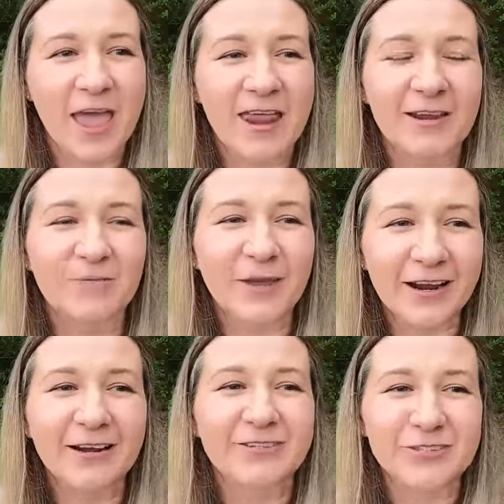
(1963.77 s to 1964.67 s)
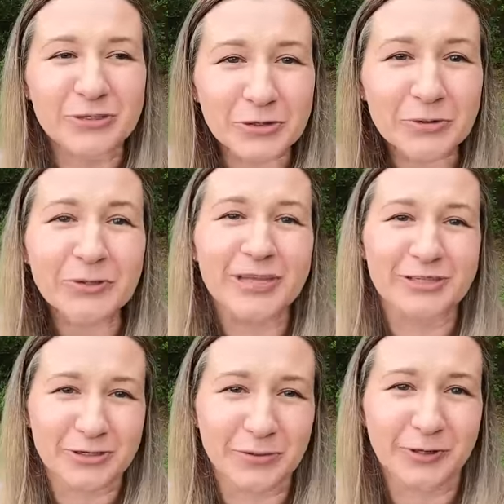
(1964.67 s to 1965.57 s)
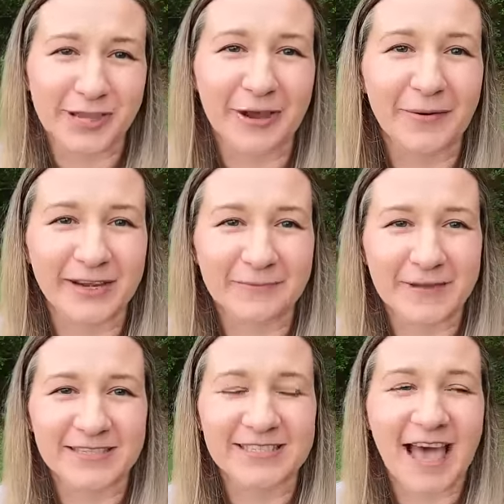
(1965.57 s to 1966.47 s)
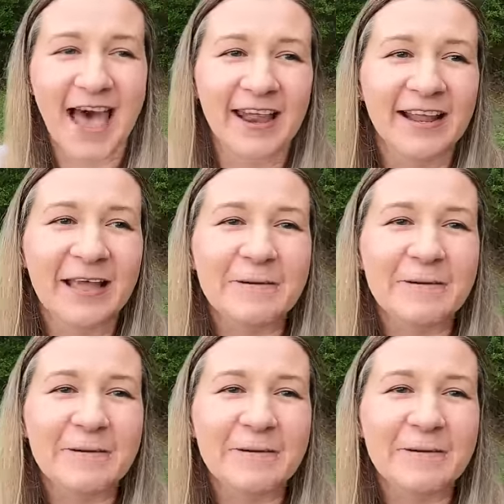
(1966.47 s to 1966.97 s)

And we are truly, truly going to miss that,